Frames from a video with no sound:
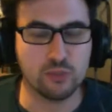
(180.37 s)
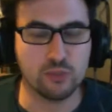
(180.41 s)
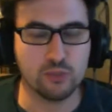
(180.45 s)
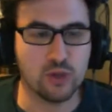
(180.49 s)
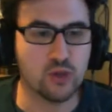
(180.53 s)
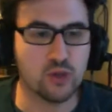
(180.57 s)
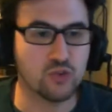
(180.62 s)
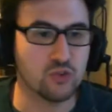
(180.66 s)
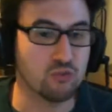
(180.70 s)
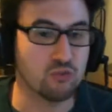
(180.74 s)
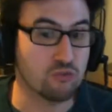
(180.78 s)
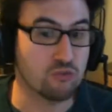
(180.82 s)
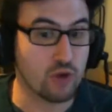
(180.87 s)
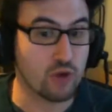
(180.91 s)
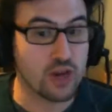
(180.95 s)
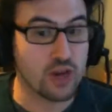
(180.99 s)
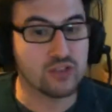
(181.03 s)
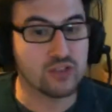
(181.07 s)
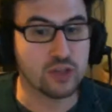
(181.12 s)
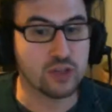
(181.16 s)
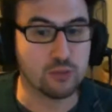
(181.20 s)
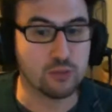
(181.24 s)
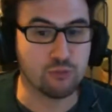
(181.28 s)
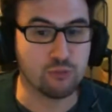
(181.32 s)
between the
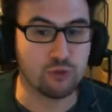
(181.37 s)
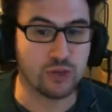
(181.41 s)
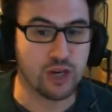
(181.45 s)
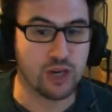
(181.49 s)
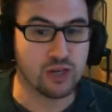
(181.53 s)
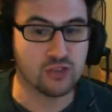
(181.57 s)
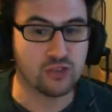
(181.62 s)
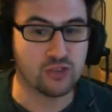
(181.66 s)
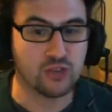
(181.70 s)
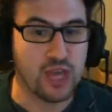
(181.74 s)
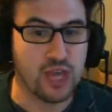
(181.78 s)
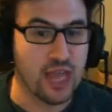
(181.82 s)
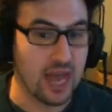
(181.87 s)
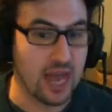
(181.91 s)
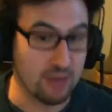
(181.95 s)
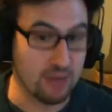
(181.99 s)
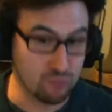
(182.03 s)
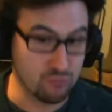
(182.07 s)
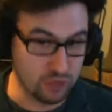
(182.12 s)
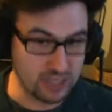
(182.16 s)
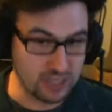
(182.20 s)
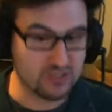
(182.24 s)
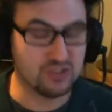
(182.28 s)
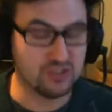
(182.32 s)
person writing a product
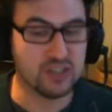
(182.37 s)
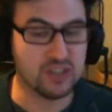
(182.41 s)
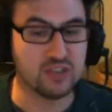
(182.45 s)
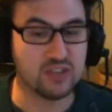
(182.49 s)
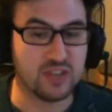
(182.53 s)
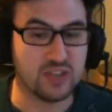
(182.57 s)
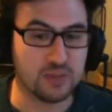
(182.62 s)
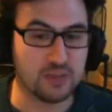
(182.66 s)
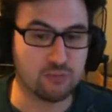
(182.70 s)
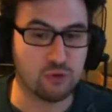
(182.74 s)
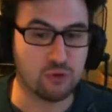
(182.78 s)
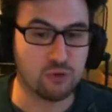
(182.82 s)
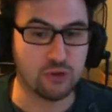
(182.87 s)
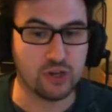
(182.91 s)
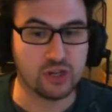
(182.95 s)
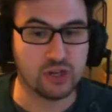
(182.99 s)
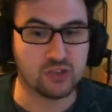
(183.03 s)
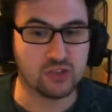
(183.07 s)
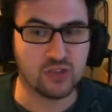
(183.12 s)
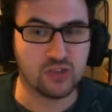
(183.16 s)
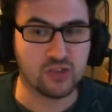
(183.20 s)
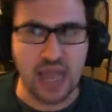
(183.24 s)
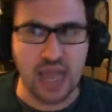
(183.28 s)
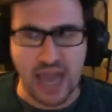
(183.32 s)
and releasing said
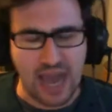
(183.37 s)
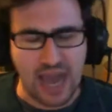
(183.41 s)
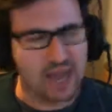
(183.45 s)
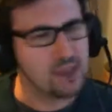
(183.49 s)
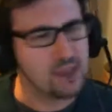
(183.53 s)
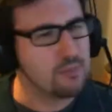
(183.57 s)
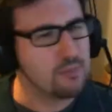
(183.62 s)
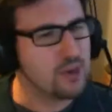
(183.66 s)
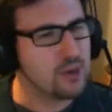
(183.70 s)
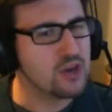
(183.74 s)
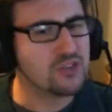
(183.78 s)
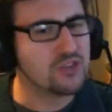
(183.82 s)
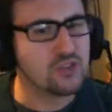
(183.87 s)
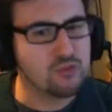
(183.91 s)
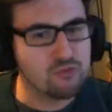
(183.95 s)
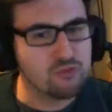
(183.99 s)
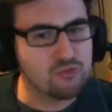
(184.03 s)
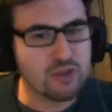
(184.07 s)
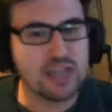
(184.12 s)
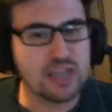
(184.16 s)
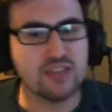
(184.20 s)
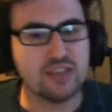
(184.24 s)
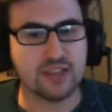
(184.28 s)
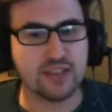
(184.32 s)
product and the
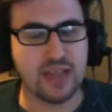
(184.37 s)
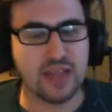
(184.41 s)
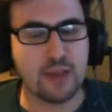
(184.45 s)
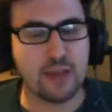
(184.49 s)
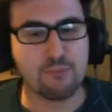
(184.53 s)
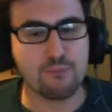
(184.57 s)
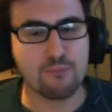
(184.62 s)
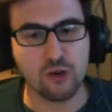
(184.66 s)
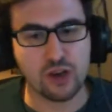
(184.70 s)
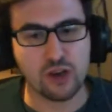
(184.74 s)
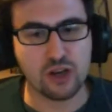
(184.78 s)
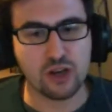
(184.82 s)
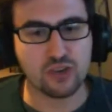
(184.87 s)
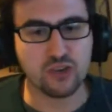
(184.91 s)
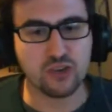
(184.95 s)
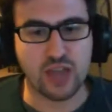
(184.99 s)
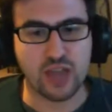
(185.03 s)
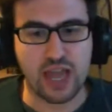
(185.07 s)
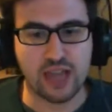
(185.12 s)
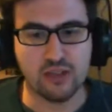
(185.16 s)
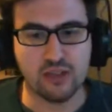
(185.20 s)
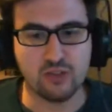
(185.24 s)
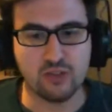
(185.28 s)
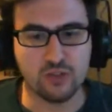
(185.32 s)
person reading that
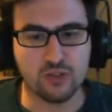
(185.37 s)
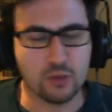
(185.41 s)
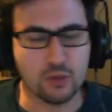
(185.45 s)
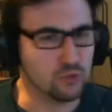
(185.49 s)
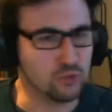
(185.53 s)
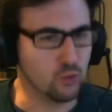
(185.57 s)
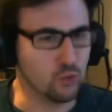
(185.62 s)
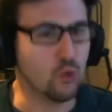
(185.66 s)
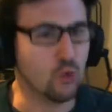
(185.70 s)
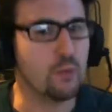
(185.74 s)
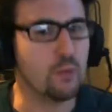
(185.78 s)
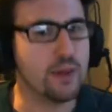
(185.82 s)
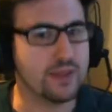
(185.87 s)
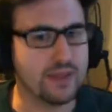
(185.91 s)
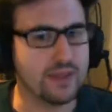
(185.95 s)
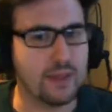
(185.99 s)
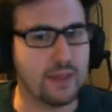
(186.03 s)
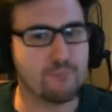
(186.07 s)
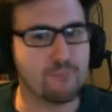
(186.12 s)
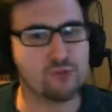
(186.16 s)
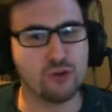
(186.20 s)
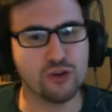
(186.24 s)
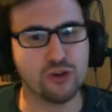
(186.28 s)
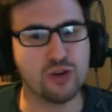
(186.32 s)
product and absorbing
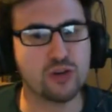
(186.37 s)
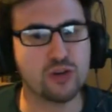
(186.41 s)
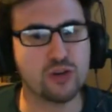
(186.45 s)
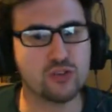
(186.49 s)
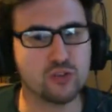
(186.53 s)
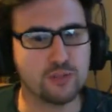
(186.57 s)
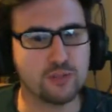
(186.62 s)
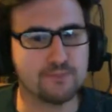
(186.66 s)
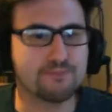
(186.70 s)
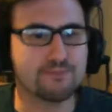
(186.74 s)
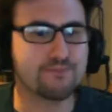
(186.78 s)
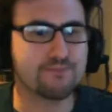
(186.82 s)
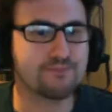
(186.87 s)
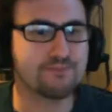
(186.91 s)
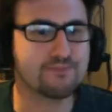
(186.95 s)
that product.